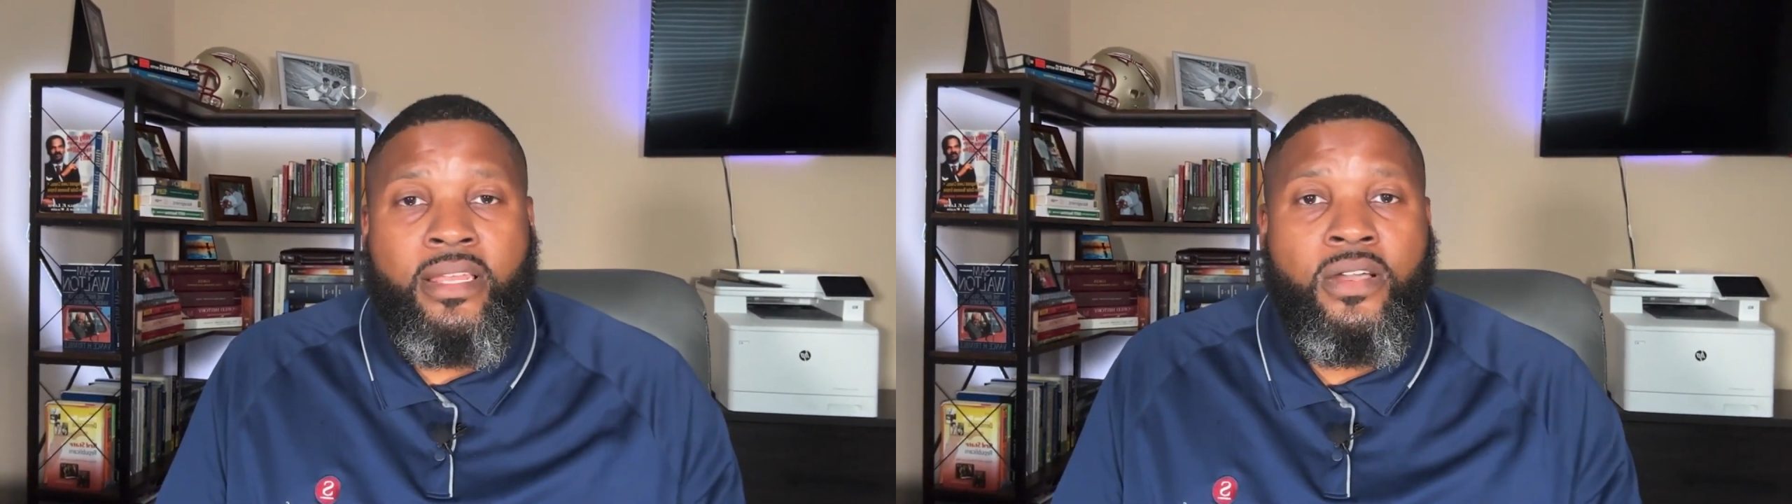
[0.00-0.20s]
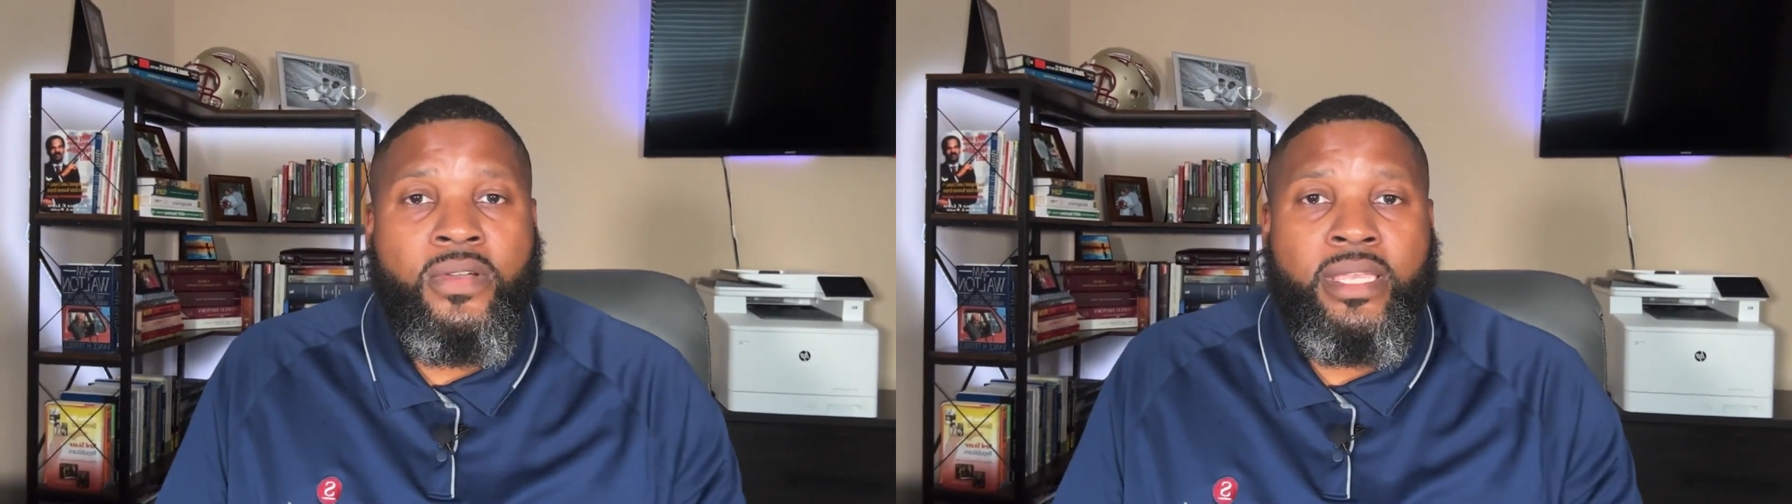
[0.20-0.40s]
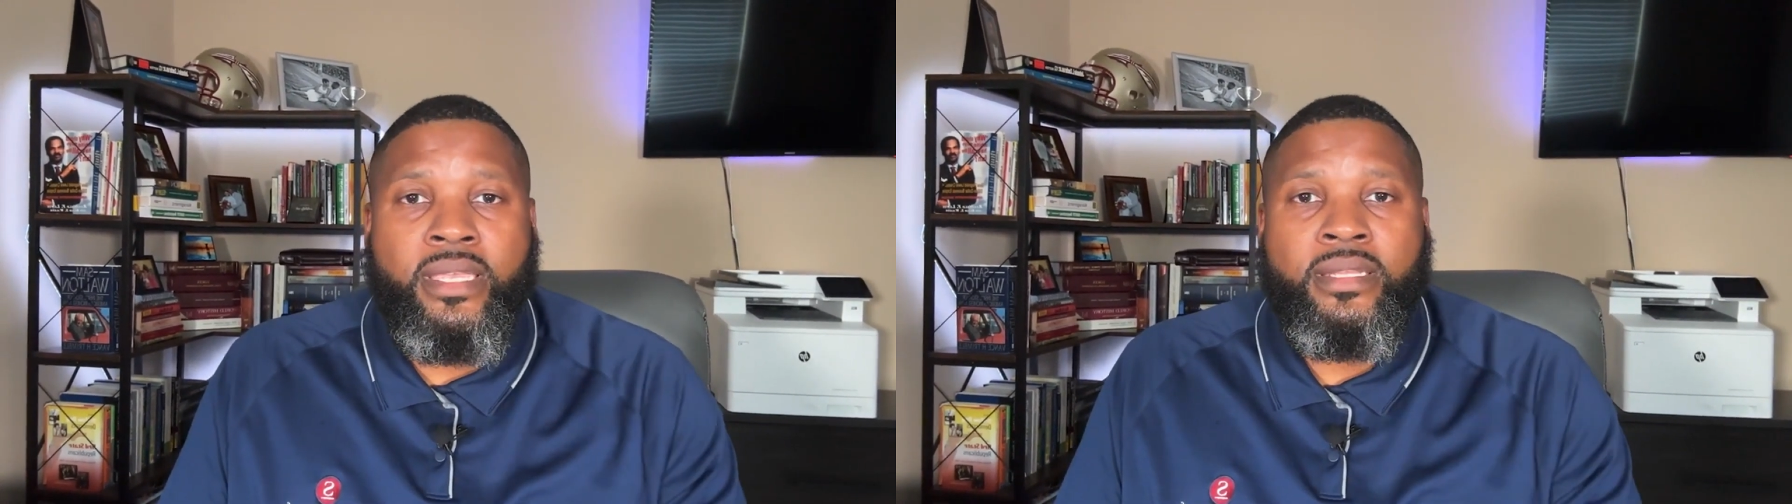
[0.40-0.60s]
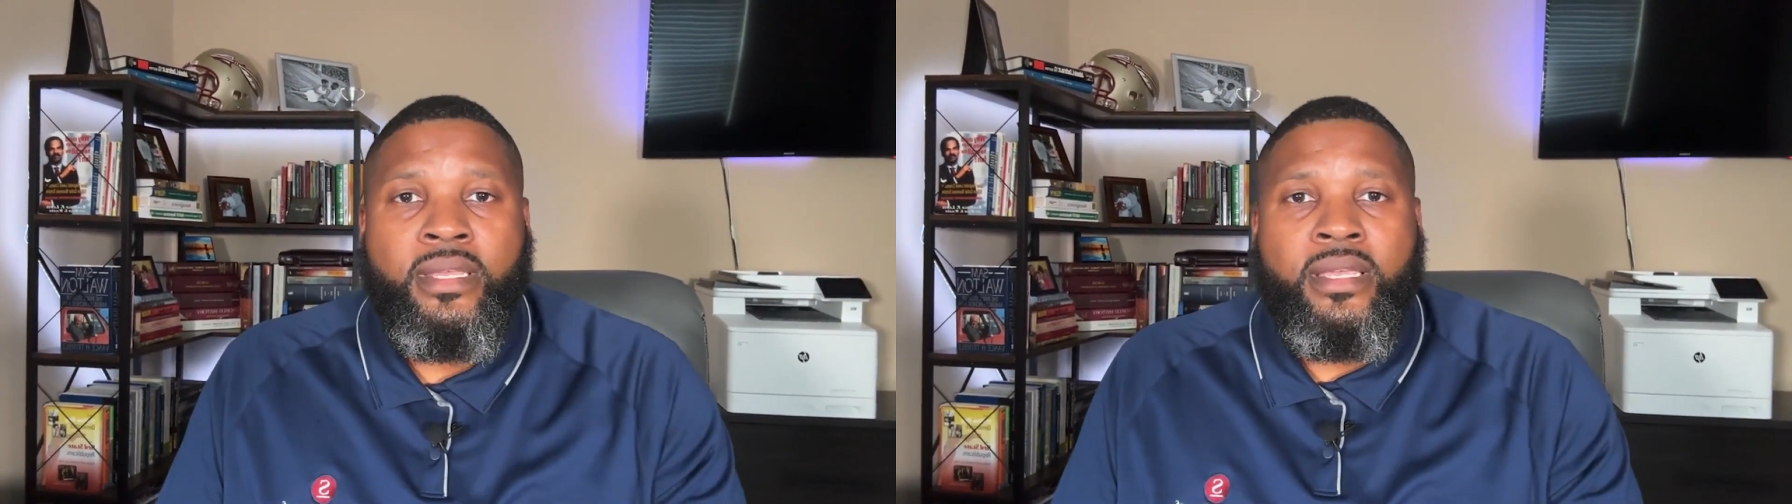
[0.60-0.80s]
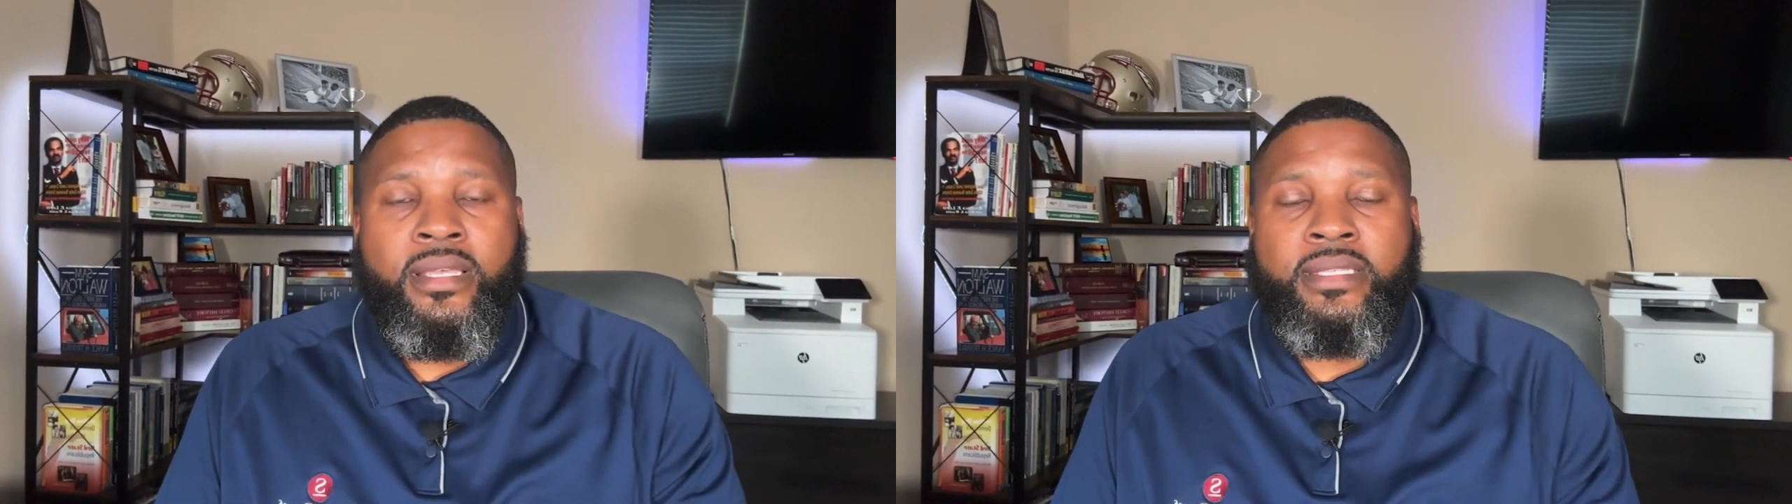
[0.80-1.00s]
to go and get
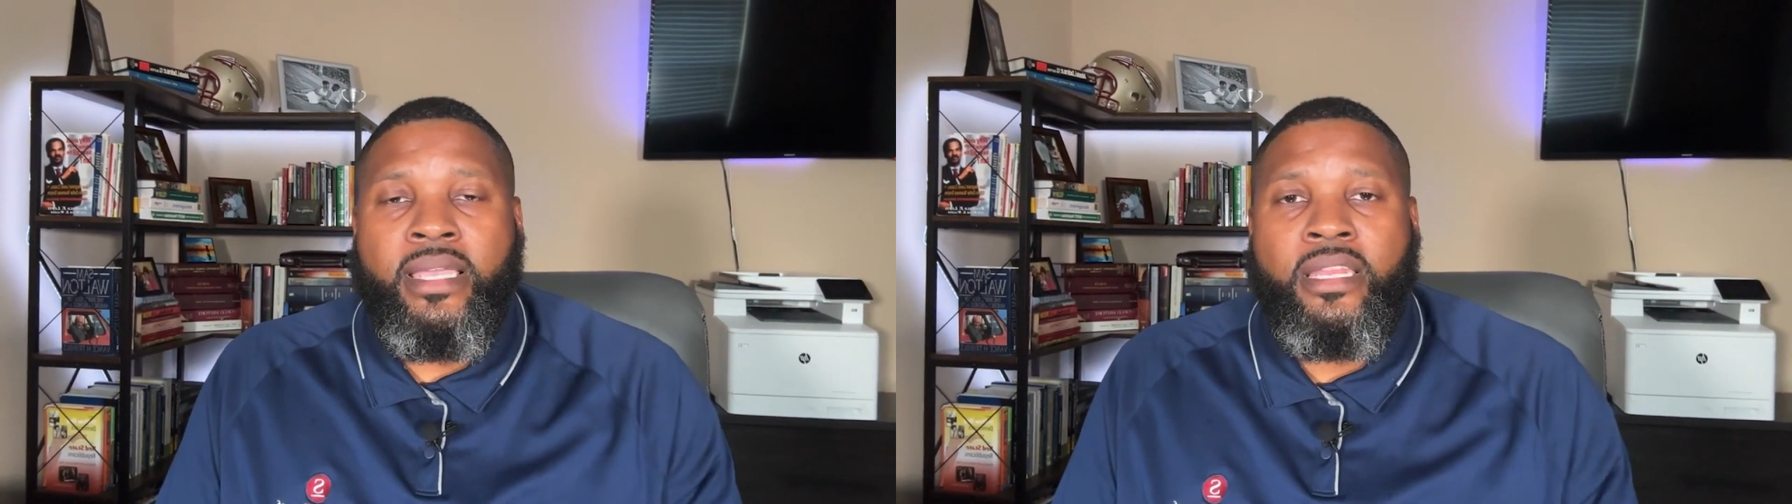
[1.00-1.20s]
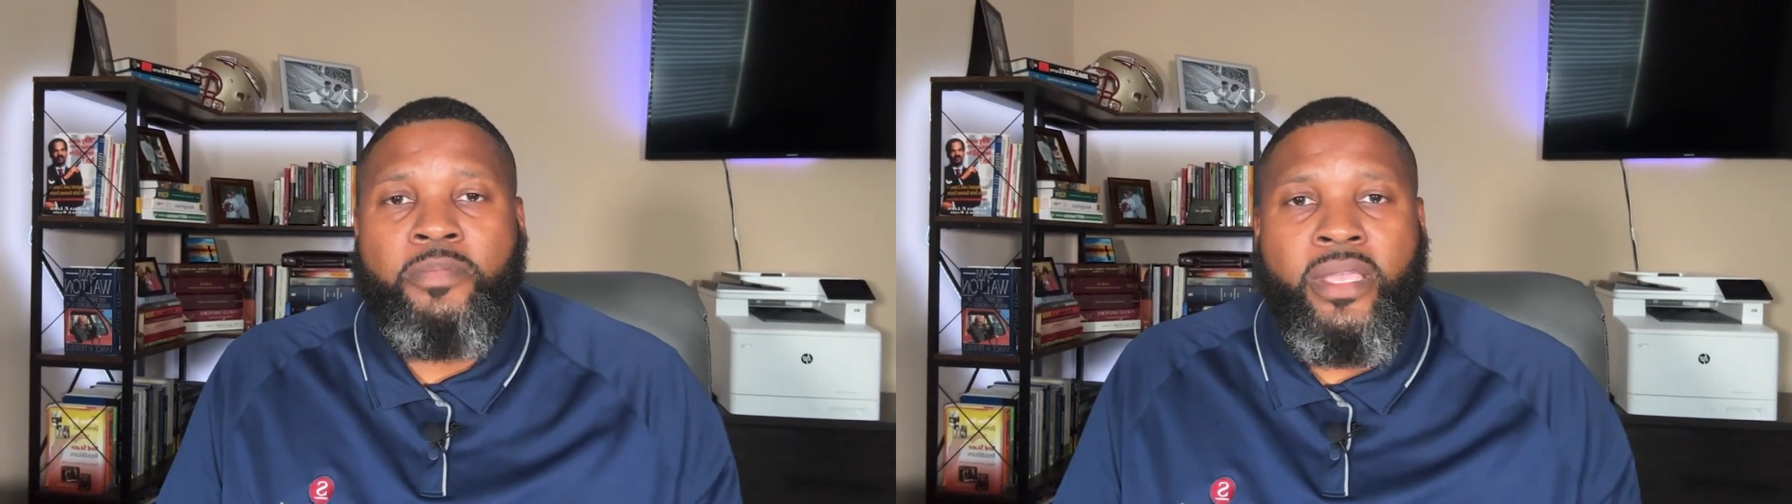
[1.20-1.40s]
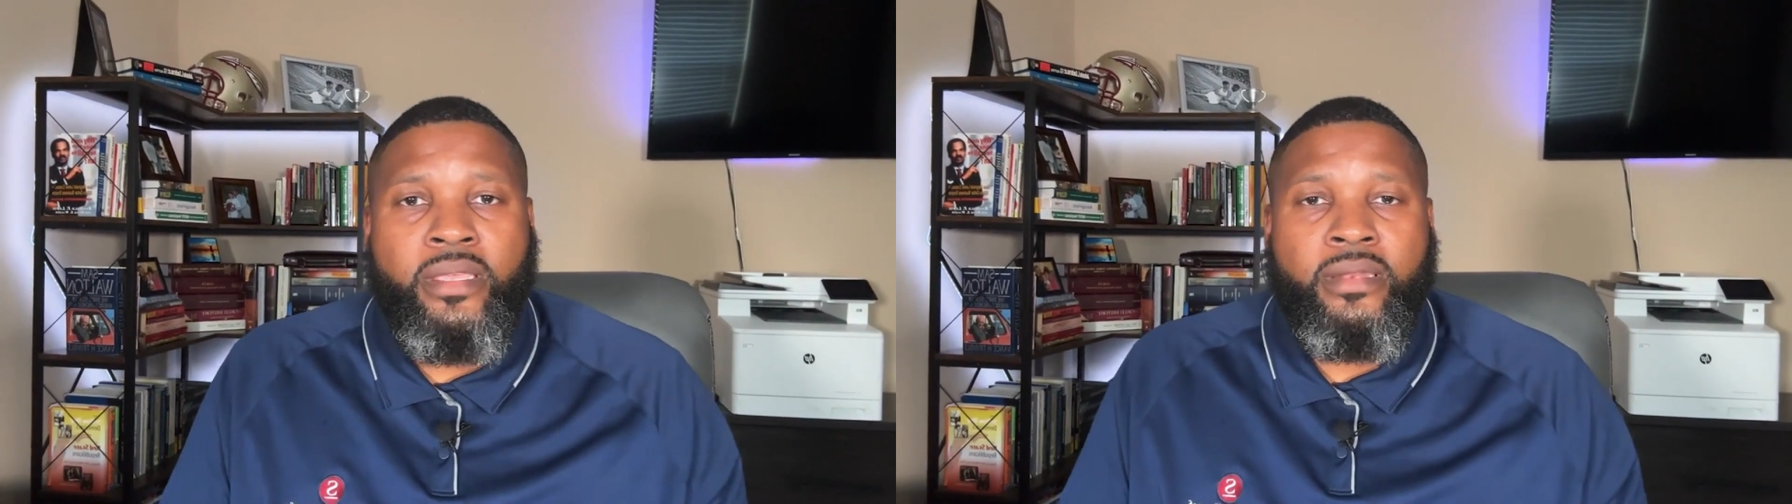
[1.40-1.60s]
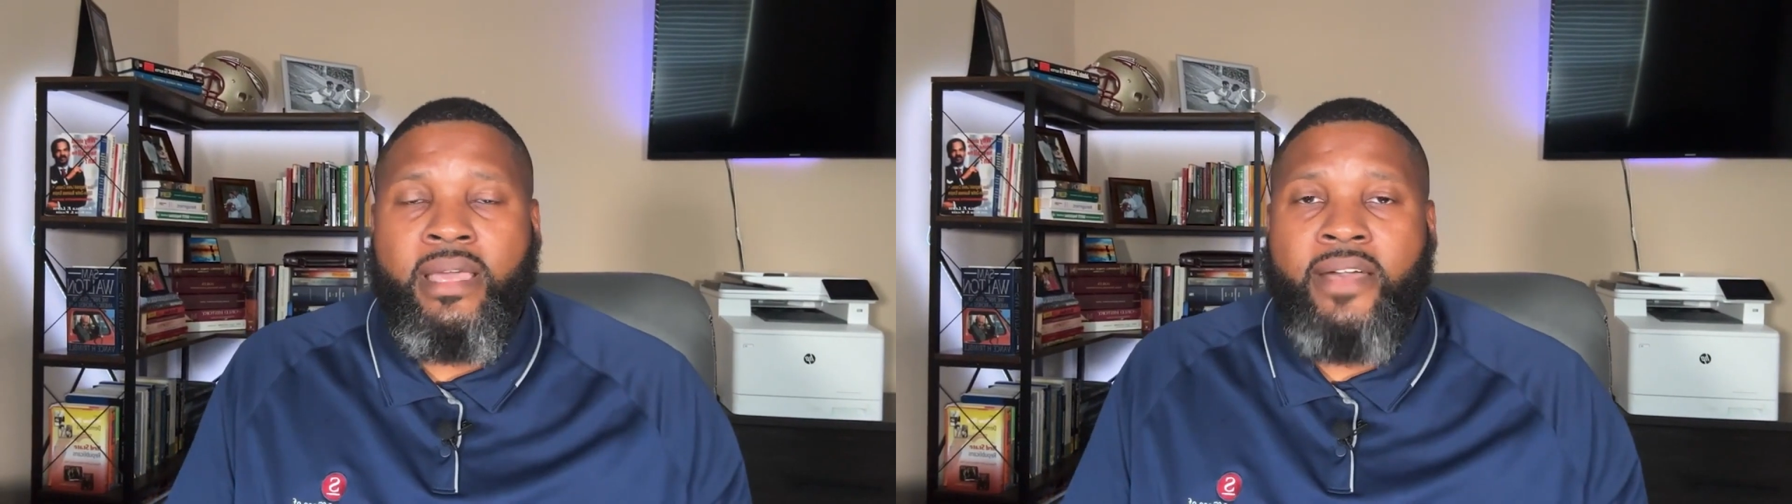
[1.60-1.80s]
a second opinion.